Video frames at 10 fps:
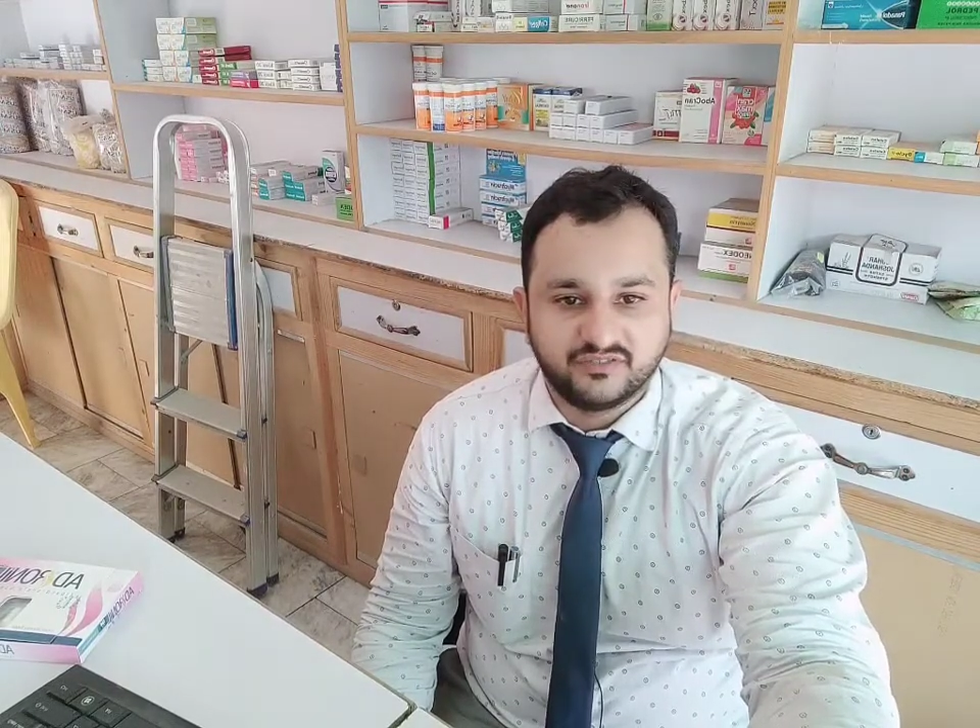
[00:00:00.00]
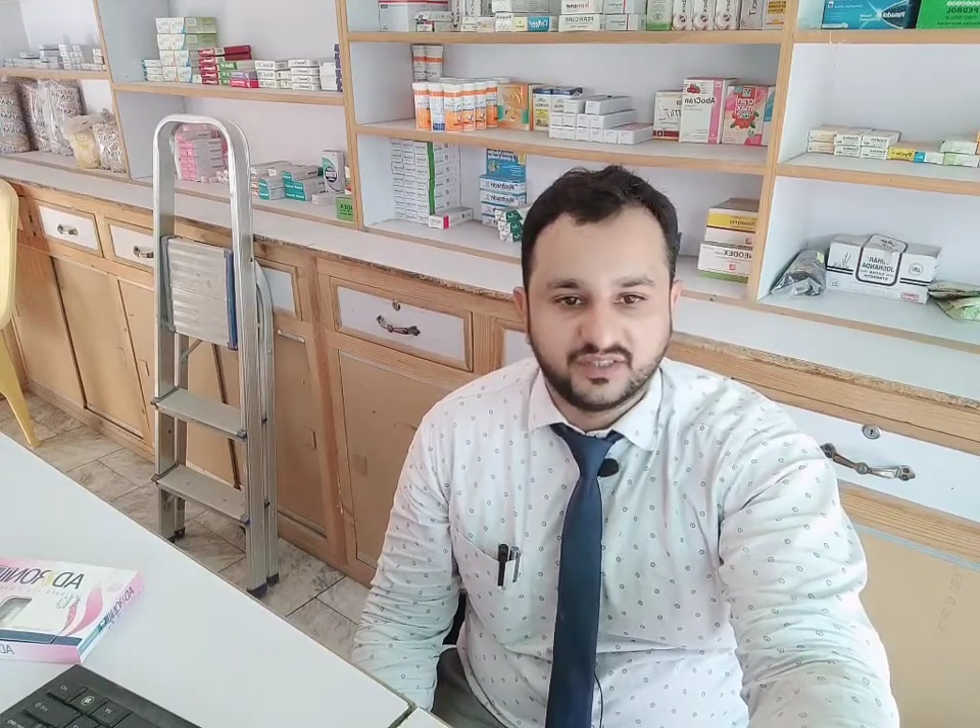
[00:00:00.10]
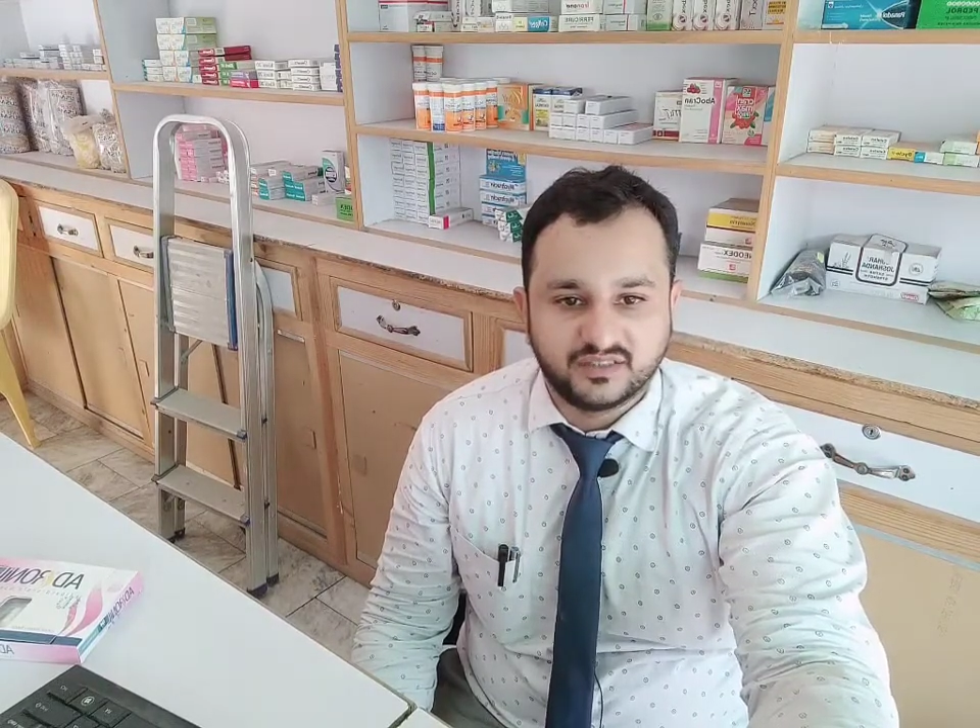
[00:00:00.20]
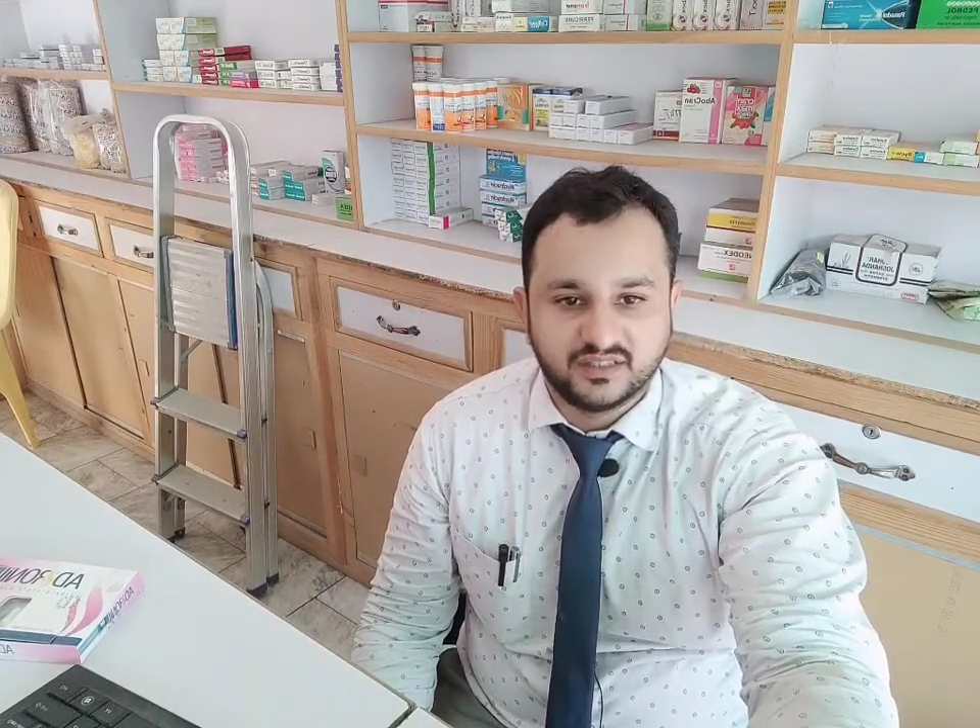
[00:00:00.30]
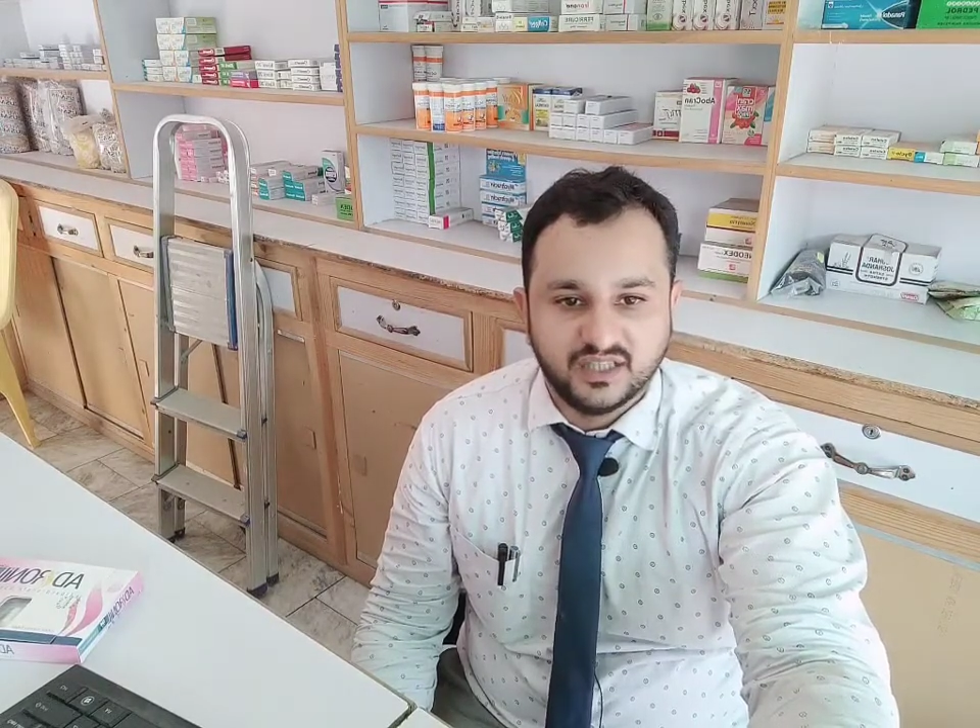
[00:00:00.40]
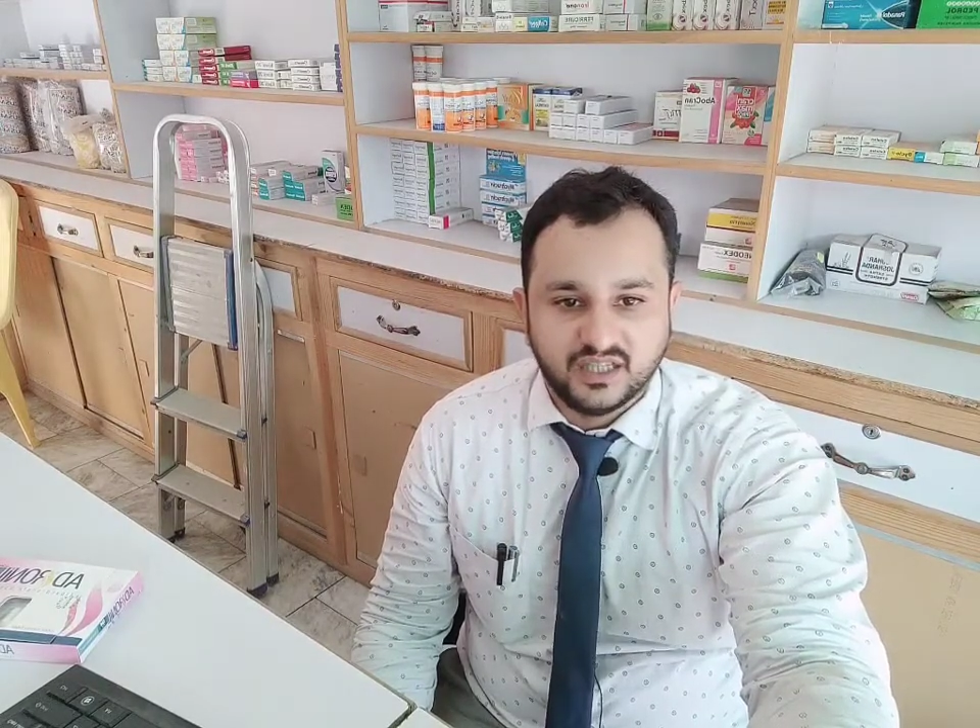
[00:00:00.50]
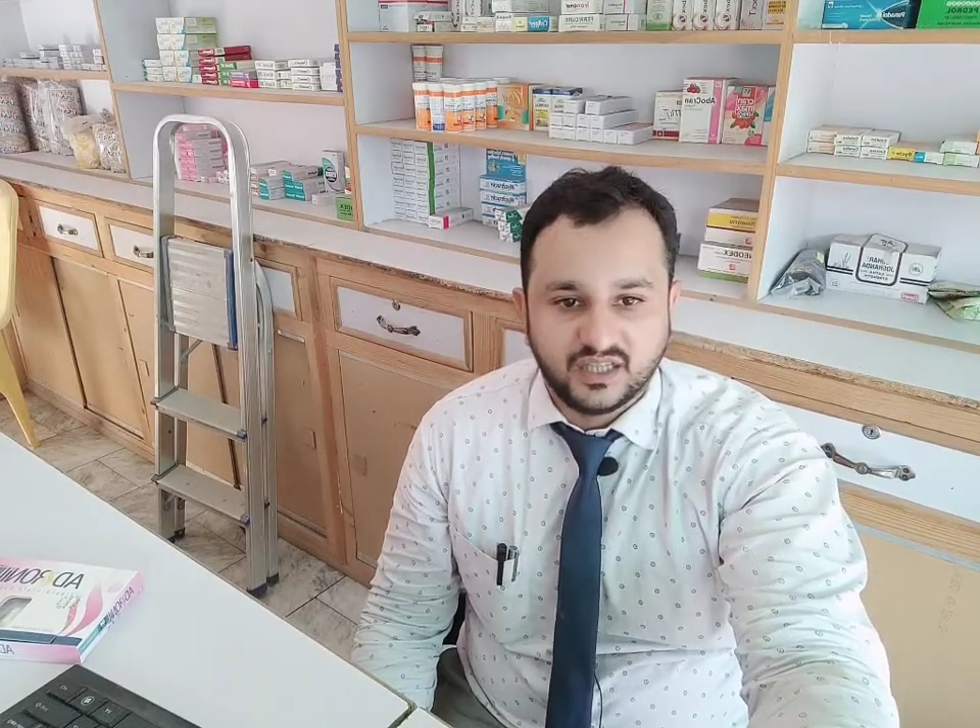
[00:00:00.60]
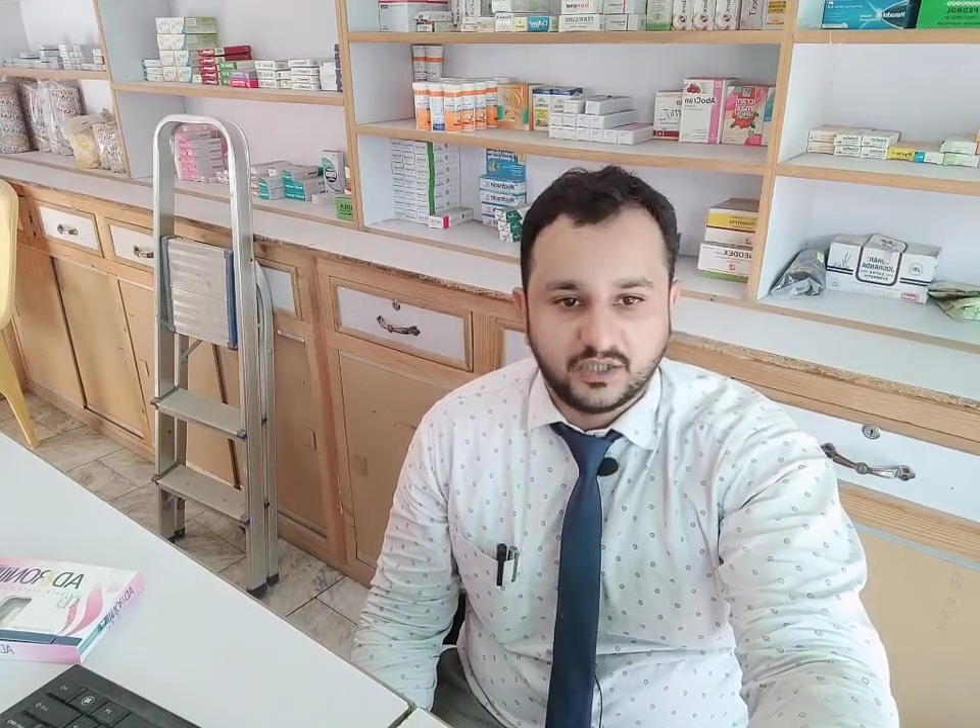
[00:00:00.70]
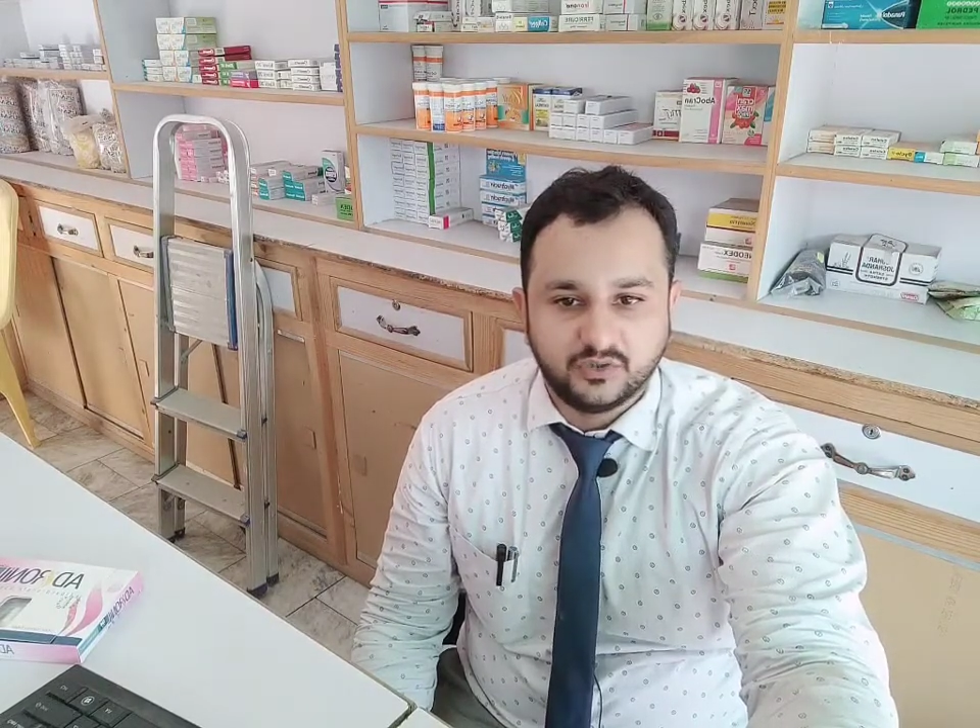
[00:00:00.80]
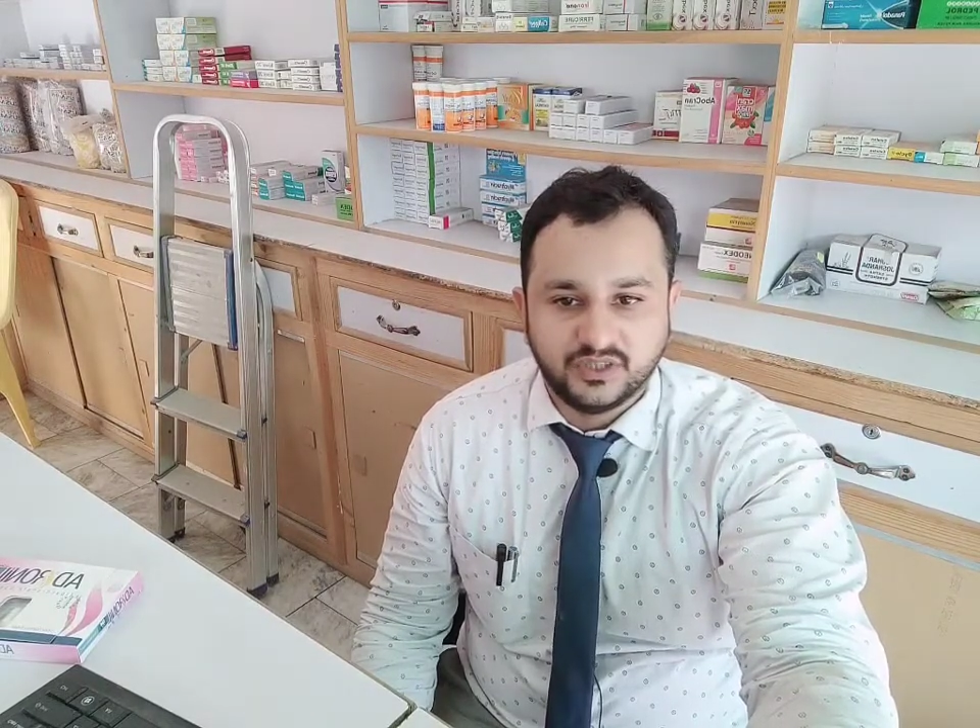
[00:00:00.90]
effects,
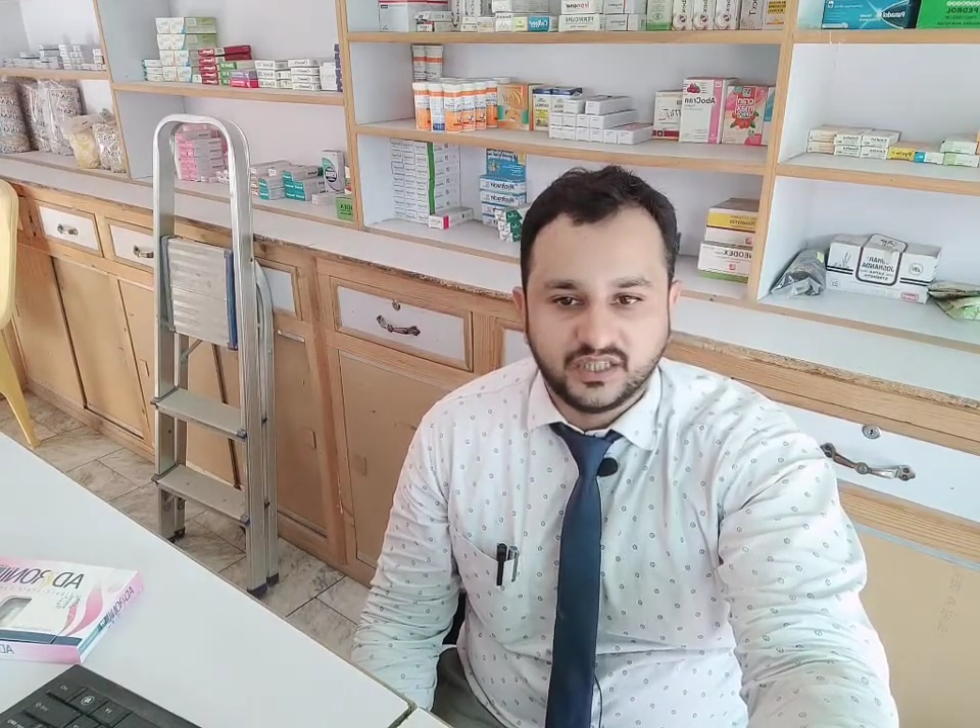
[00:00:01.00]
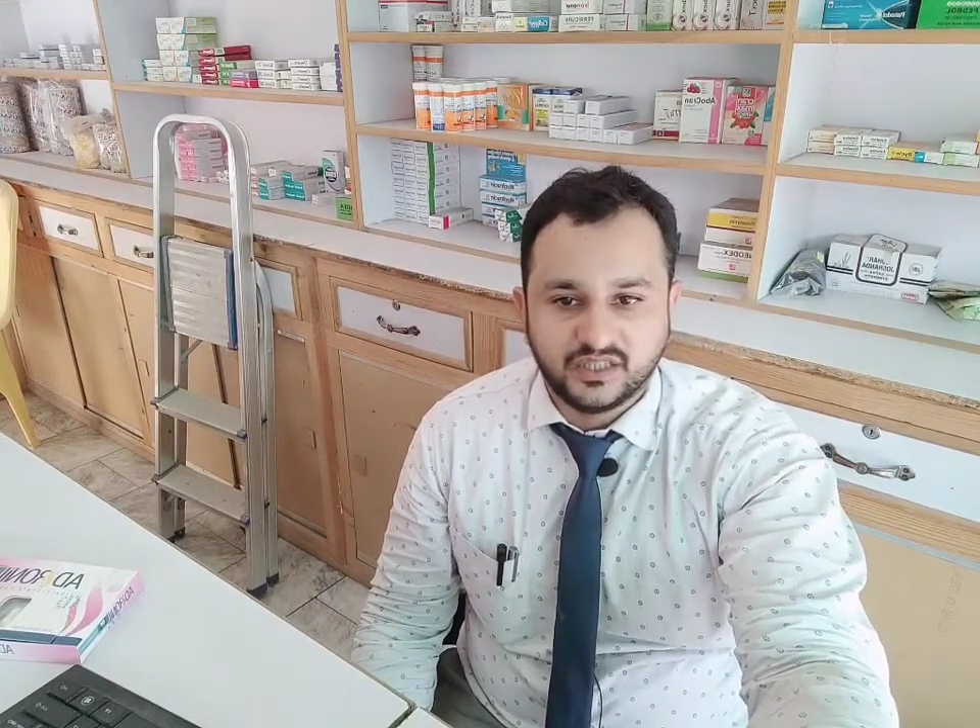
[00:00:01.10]
including